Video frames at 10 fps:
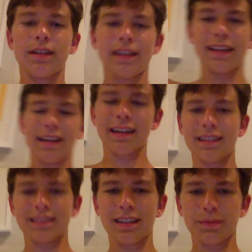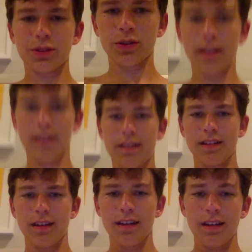Okay, yeah, I gotta sit up straight.
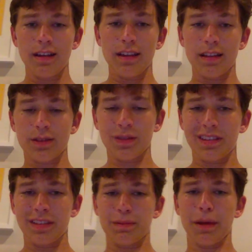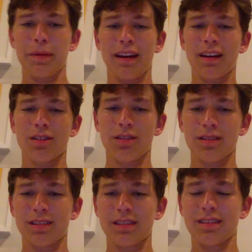This one's my back
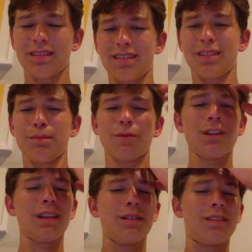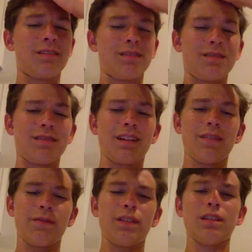hurts and I'm really
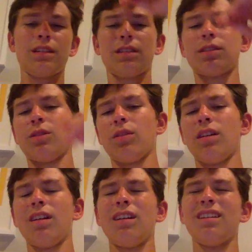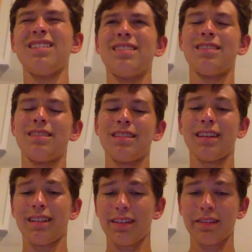not feeling so good.
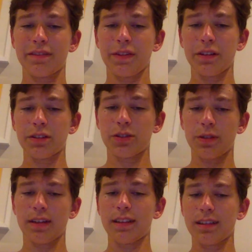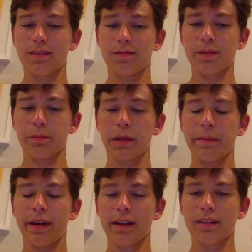Like you can feel the strain that's from
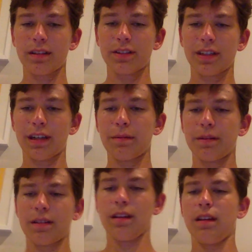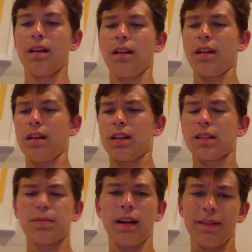my back clutching up.
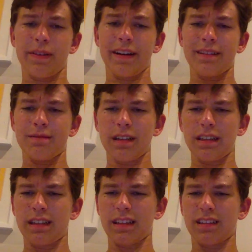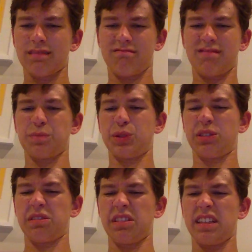It's probably fine. Probably nothing. I'm
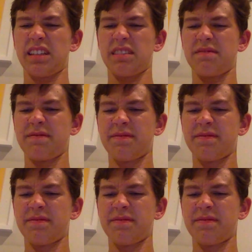sure. Yeah.